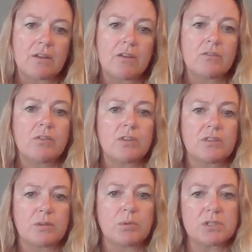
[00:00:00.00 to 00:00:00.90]
of
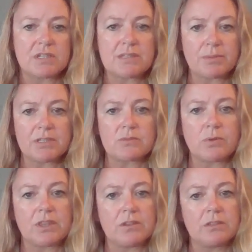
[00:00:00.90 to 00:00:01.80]
the participants
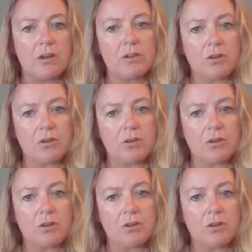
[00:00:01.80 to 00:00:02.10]
with long